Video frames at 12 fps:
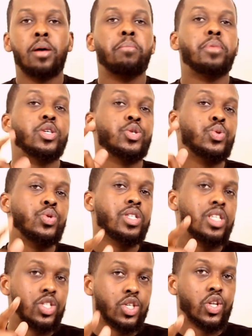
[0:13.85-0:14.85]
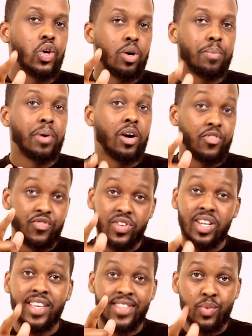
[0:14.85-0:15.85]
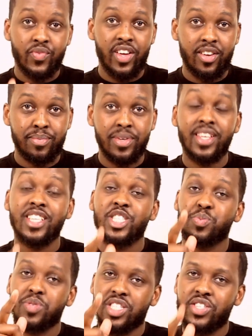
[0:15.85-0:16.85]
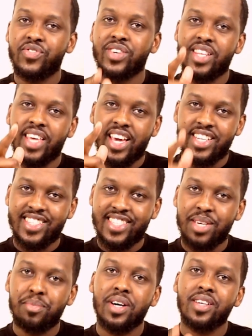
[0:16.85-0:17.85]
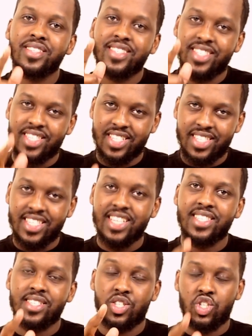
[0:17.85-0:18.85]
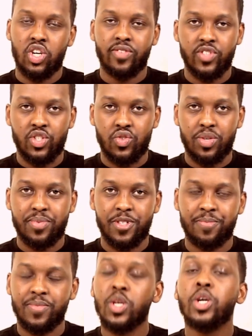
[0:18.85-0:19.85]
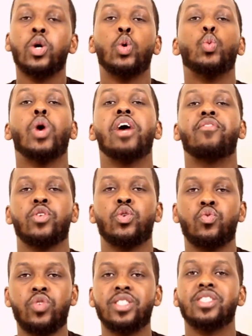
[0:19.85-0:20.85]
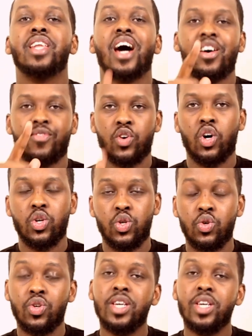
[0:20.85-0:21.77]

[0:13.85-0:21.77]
But you need to know about front-end development and specifically HTML, CSS, and JavaScript. Whatever your reason, I've got you.